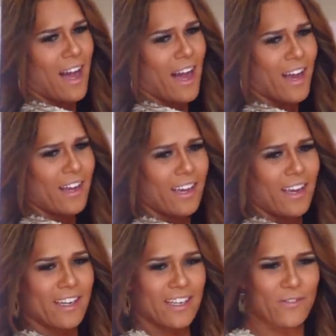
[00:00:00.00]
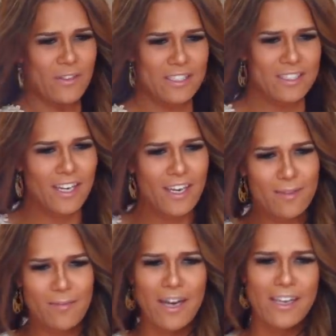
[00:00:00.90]
I can't even
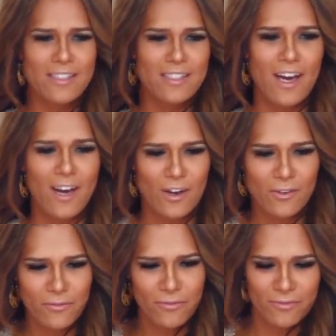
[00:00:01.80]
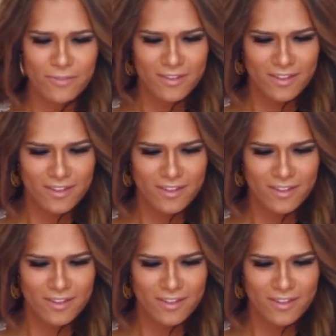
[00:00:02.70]
tan myself.